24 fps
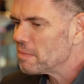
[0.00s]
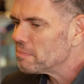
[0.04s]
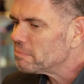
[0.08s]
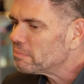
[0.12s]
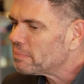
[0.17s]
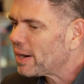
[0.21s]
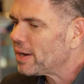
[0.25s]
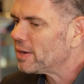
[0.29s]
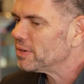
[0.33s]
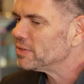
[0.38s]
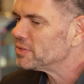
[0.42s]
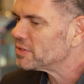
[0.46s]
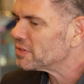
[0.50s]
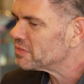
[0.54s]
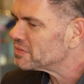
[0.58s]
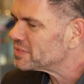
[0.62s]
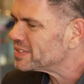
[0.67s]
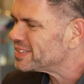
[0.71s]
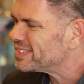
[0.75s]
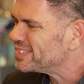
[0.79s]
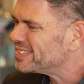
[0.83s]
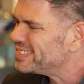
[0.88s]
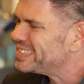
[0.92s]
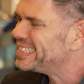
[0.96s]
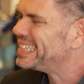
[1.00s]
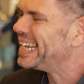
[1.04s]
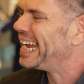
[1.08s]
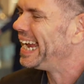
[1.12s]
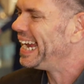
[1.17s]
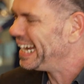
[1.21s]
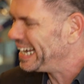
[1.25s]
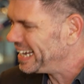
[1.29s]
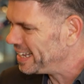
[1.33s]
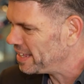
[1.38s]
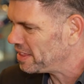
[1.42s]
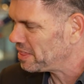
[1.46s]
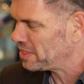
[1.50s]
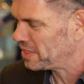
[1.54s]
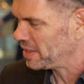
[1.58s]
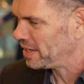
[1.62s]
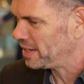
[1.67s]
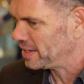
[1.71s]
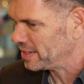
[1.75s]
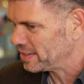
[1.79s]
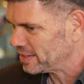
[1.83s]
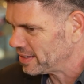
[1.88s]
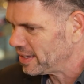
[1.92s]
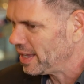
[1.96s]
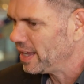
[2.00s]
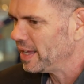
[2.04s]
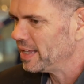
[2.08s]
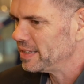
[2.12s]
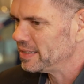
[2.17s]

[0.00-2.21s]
part of their daily thing